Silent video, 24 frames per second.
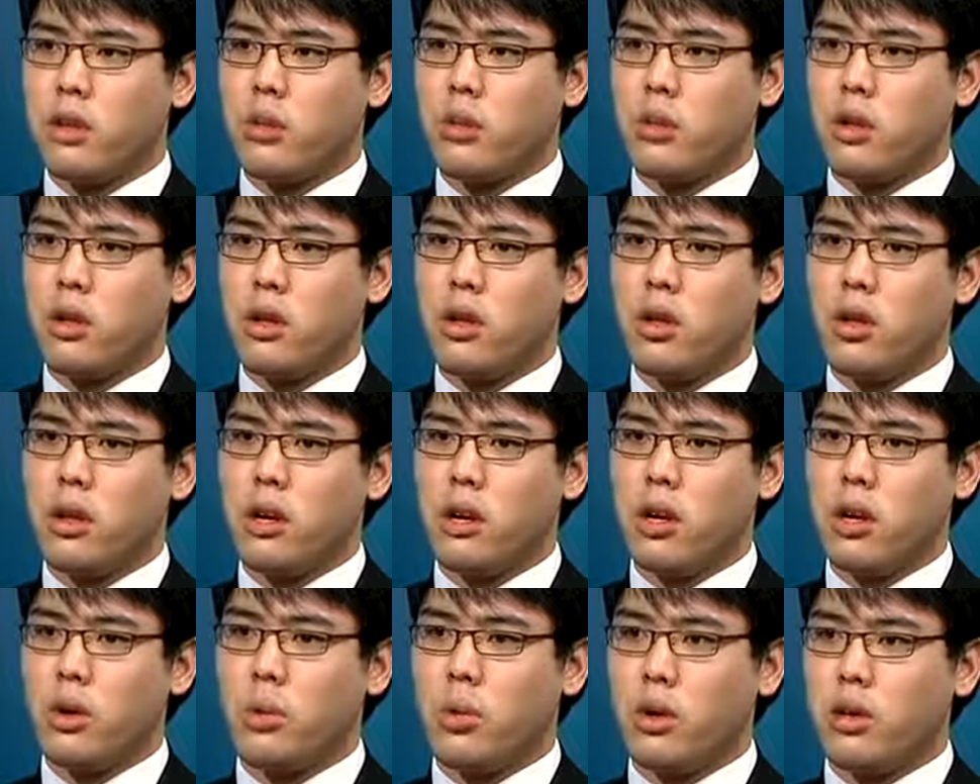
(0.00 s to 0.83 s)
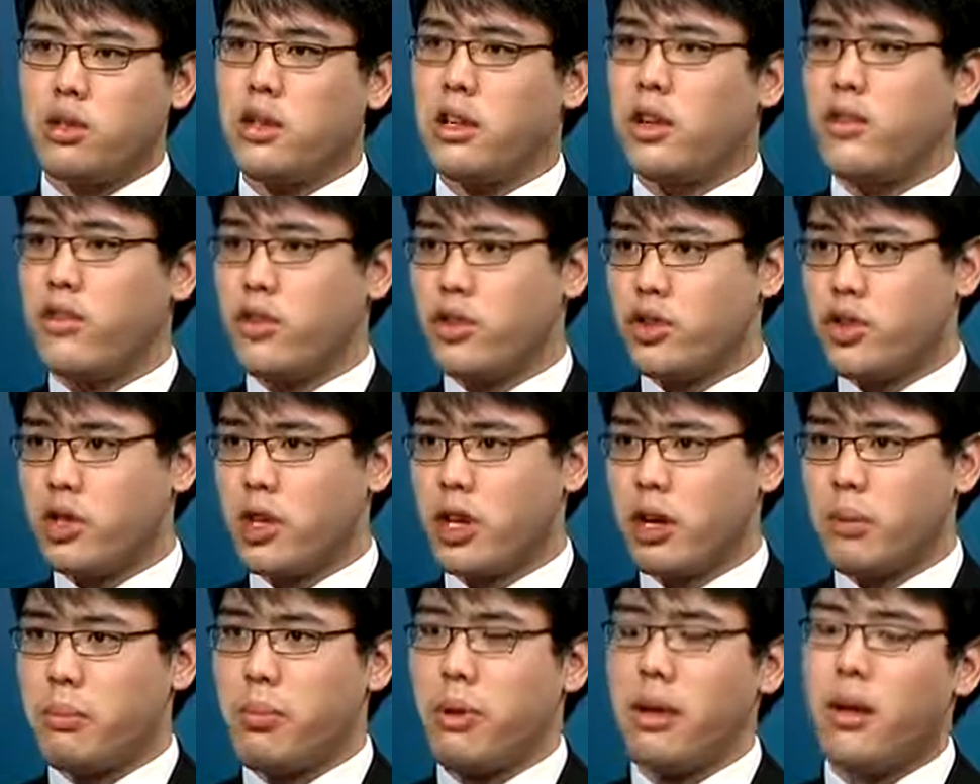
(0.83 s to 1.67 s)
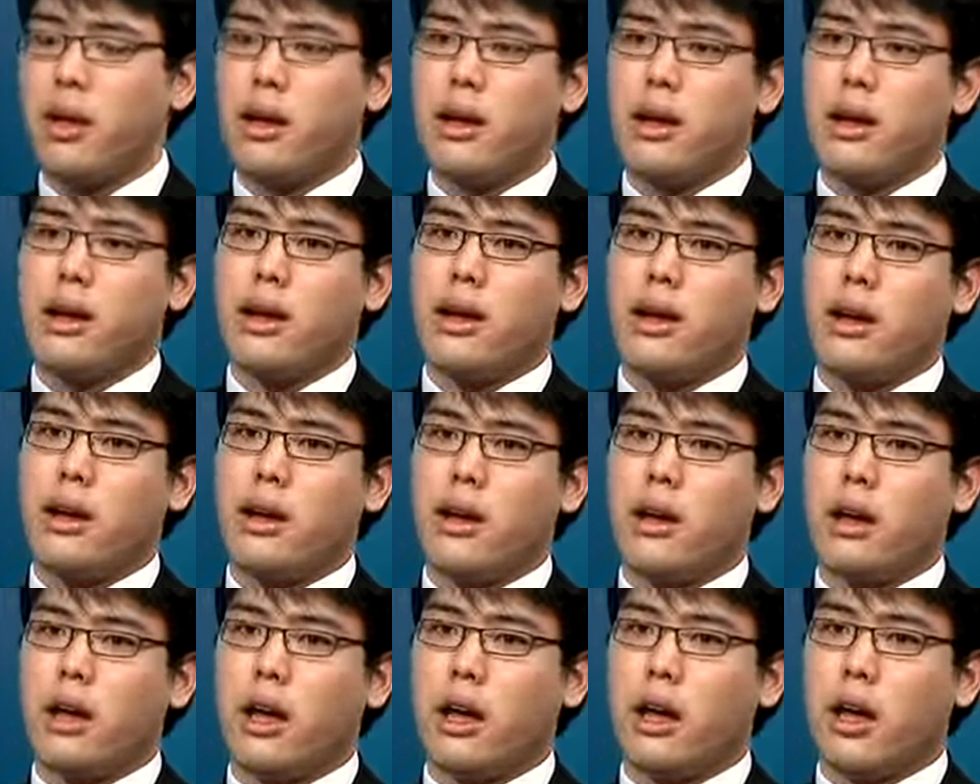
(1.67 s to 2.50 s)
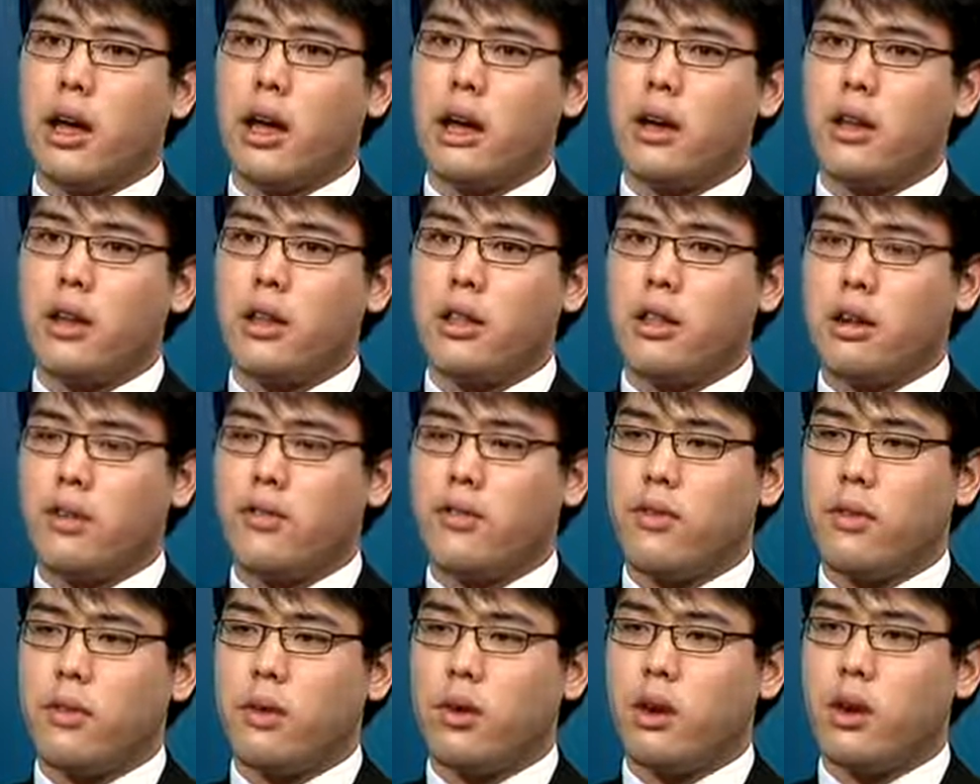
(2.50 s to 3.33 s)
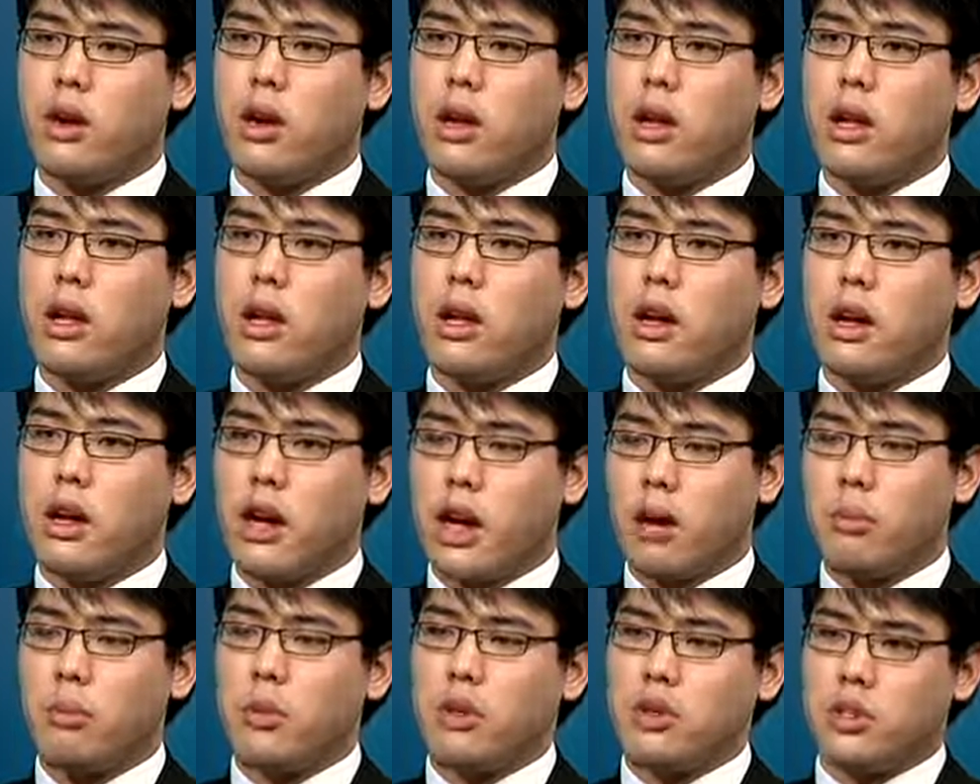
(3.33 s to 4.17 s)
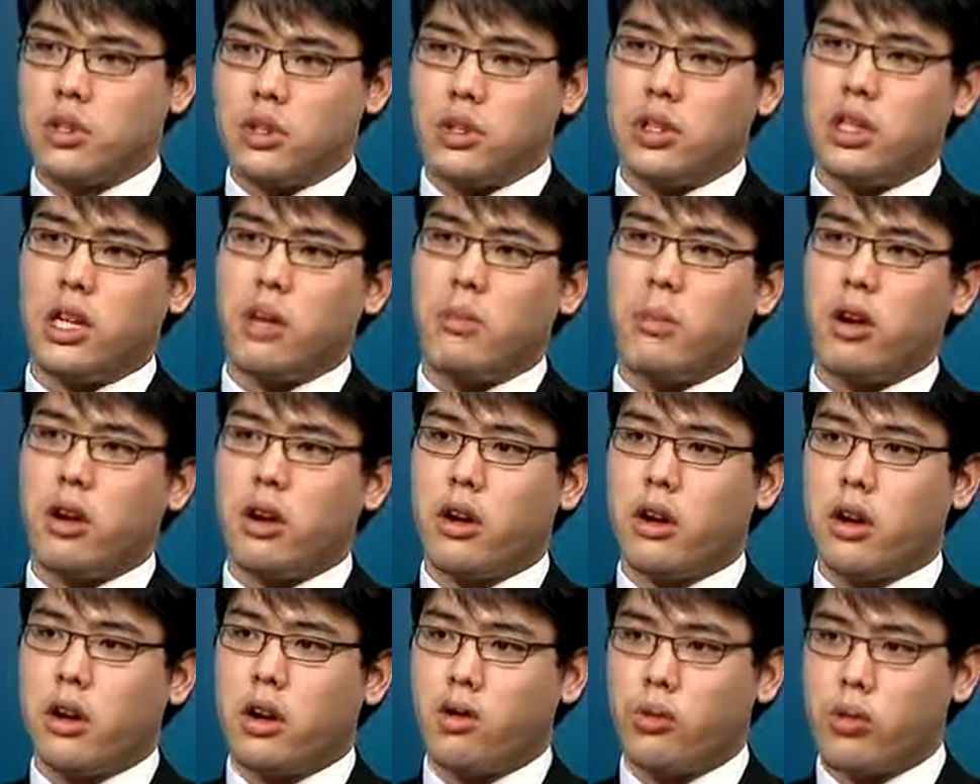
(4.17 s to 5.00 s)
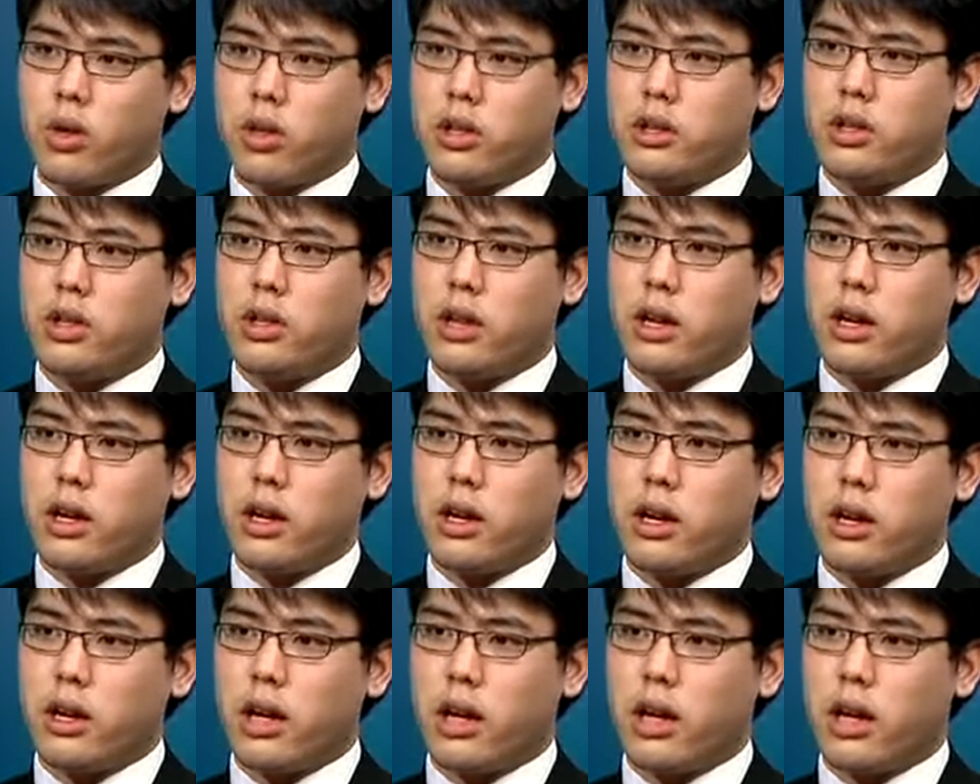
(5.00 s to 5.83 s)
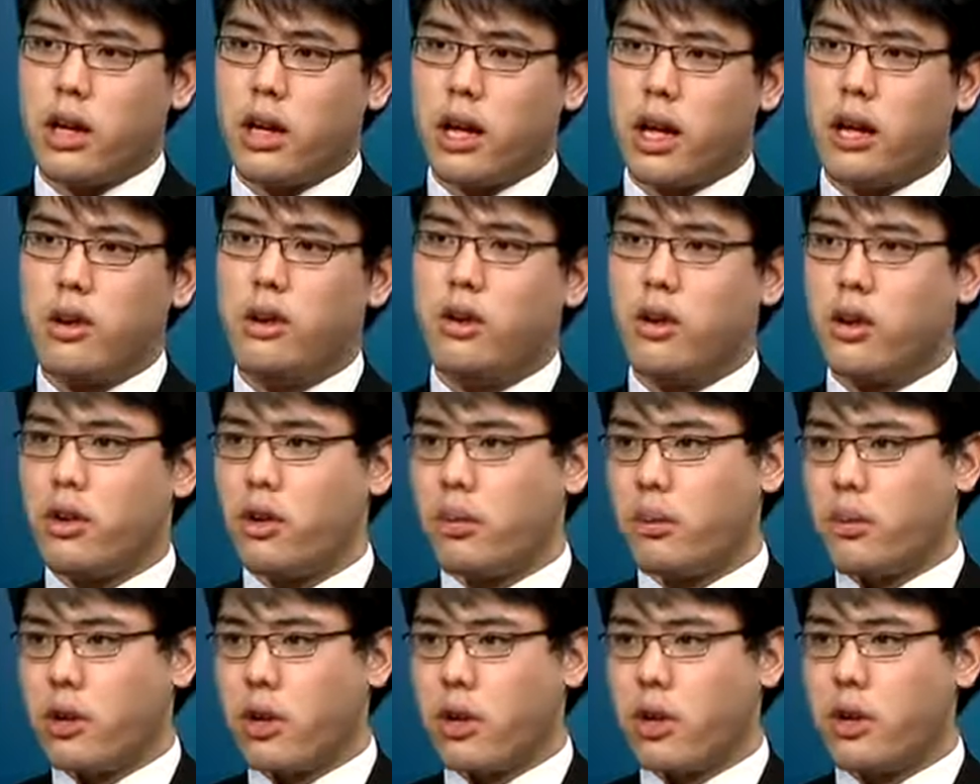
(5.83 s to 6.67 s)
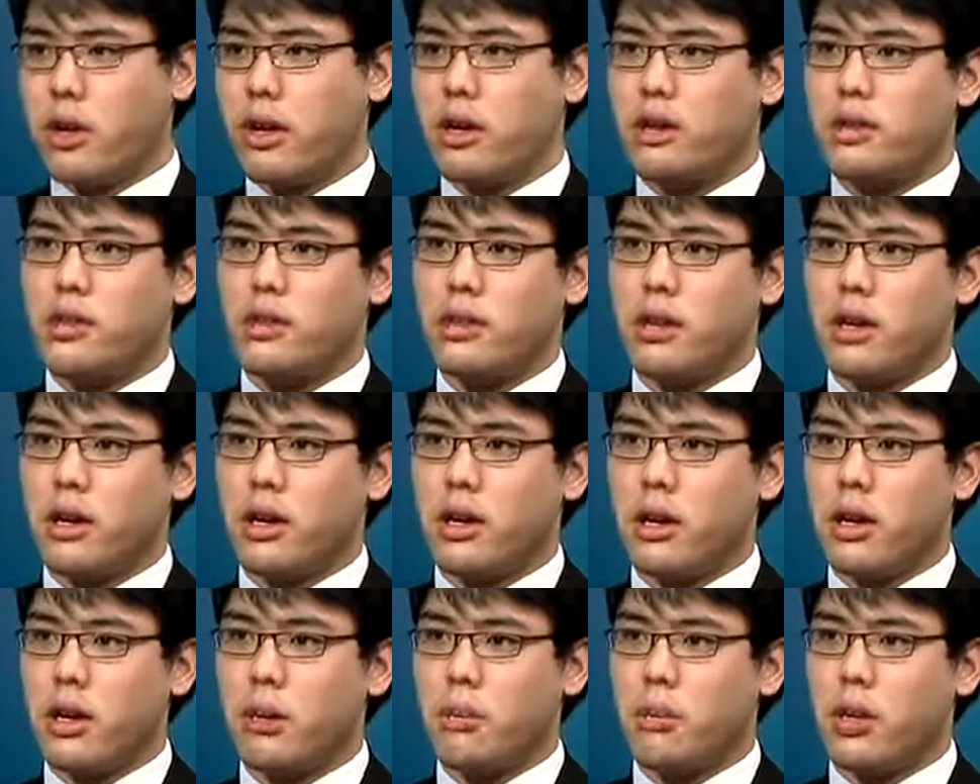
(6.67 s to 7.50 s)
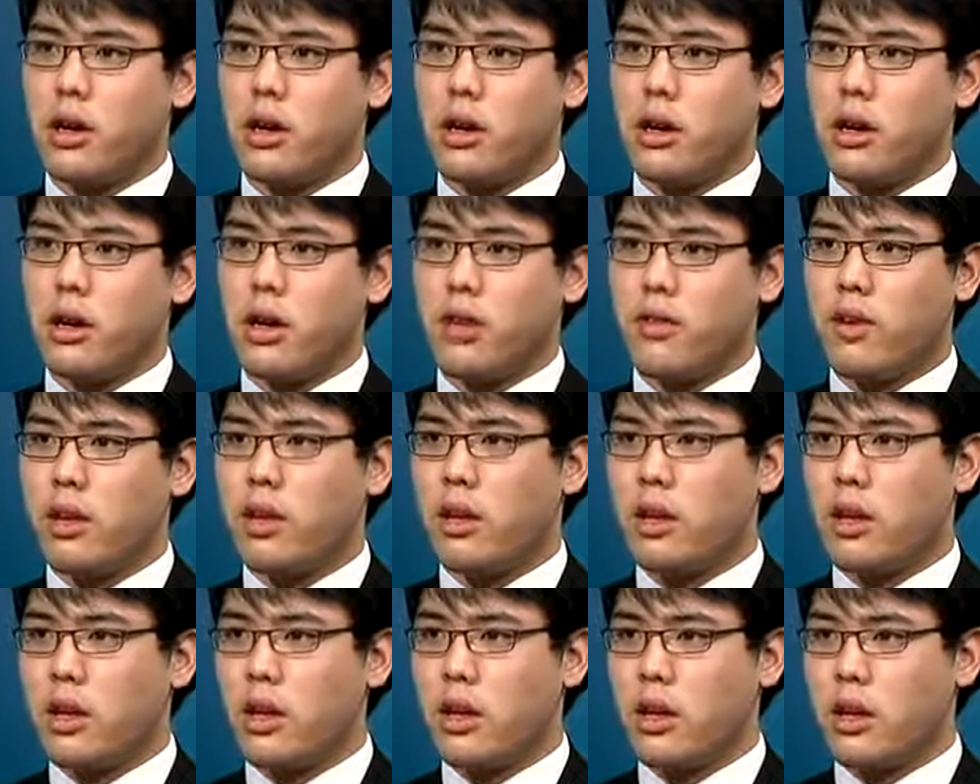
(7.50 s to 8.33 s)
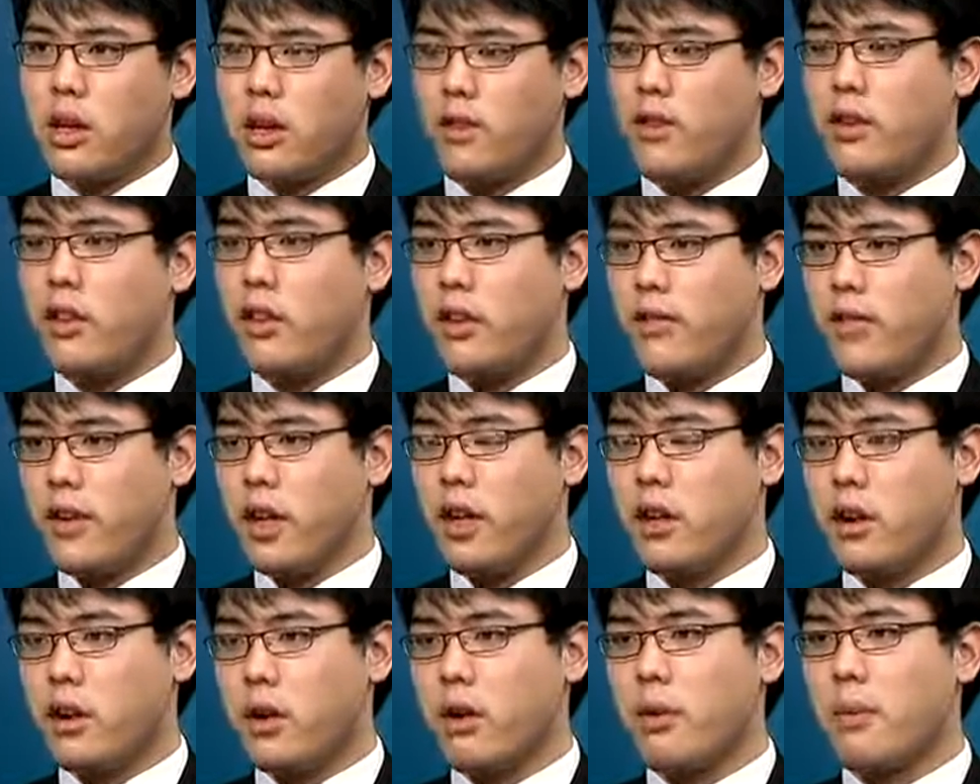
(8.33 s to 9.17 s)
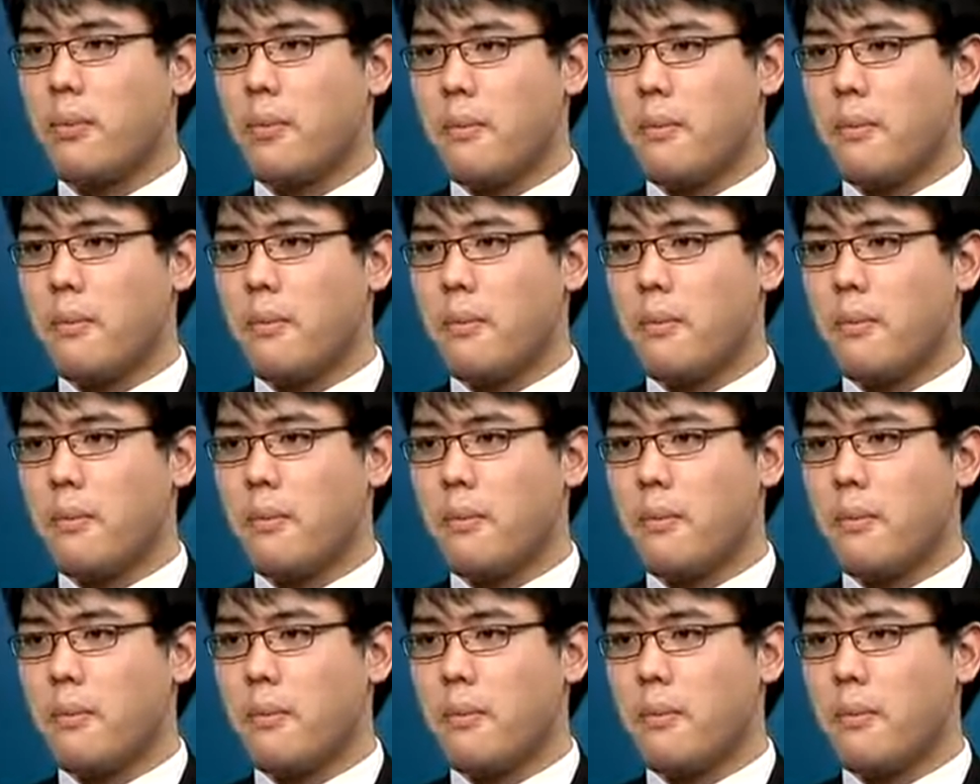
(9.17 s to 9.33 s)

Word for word: Global was leveraged up. Uh, and therefore uh, how much systemic uh, risk can enter into markets um, given, given their failure.